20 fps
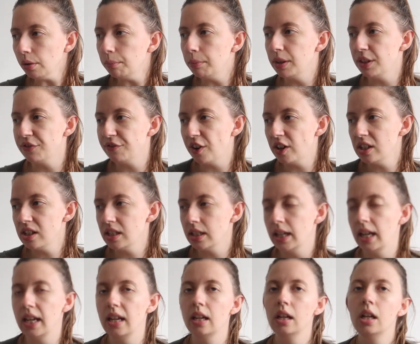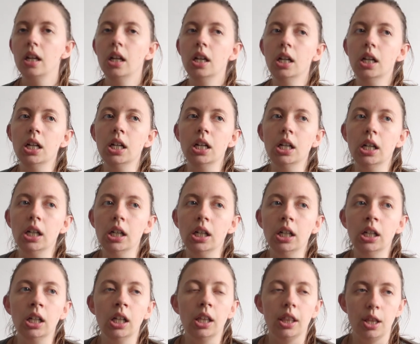But the first night
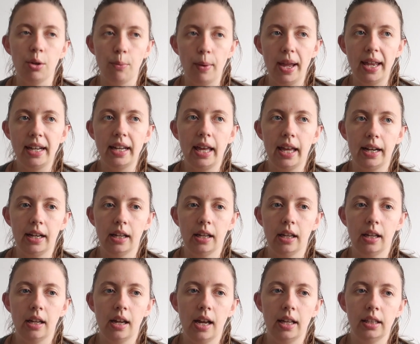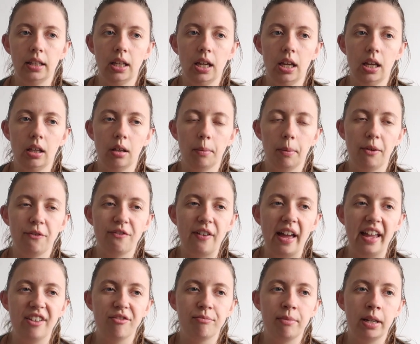they went in it, and then about
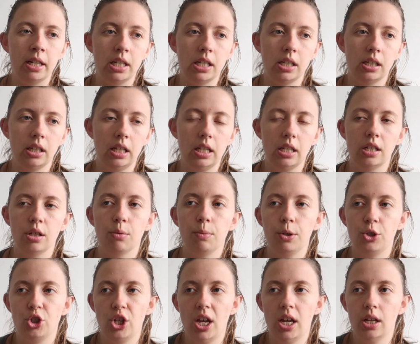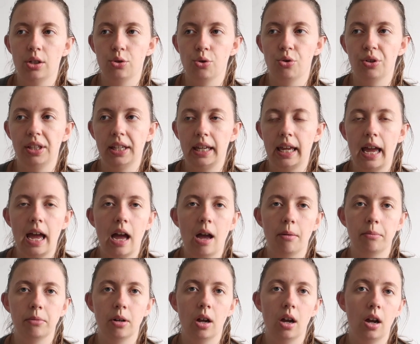5 minutes later we checked on the
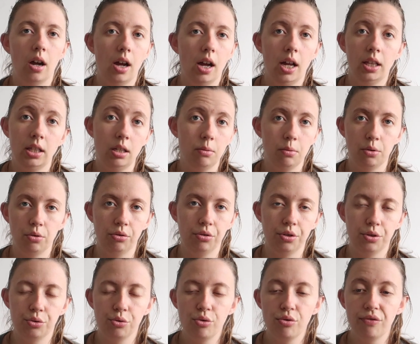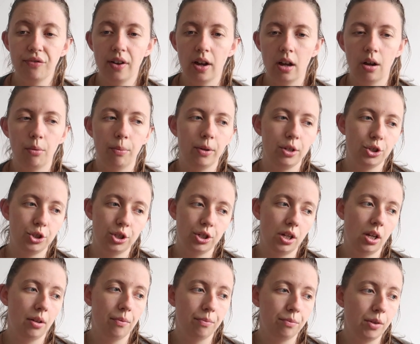camera and they were on the sofa, which
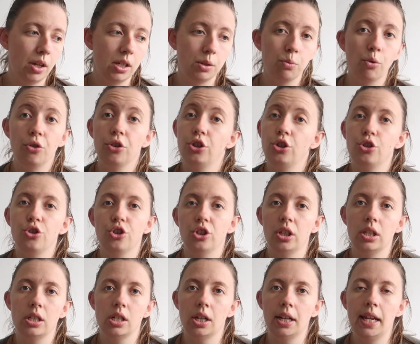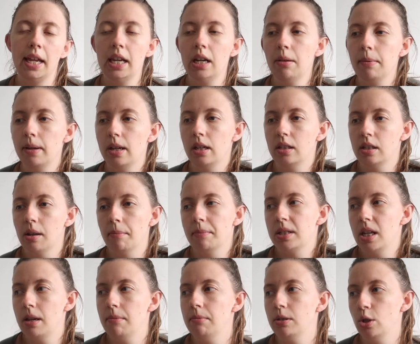is what they usually done anyway.
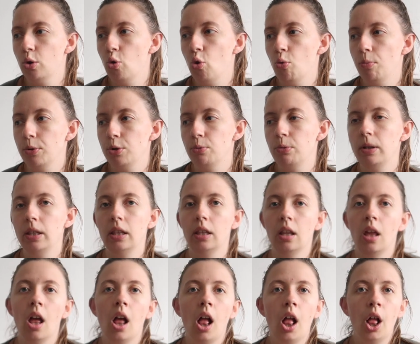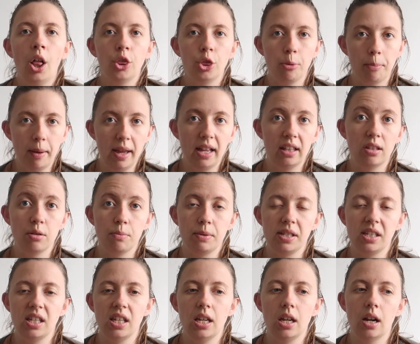Sometimes they go between the bed that
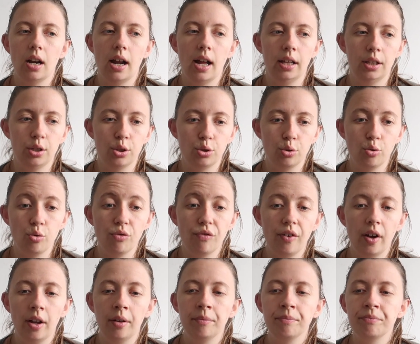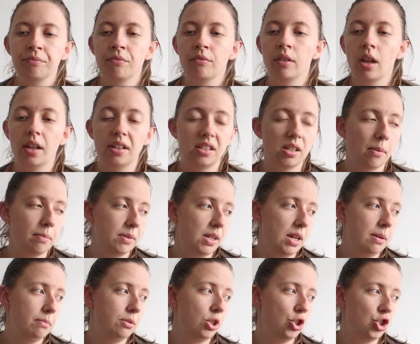was there and the sofa. and
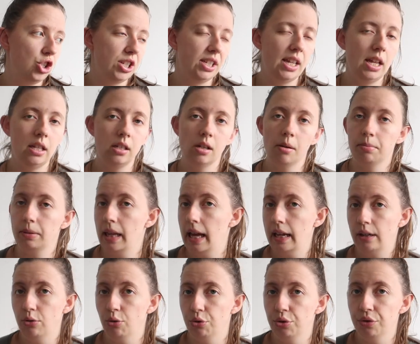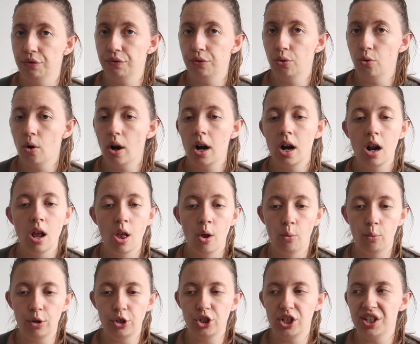sometimes they just end up lying on the floor,
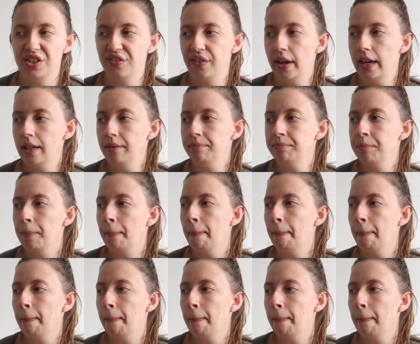which is fine.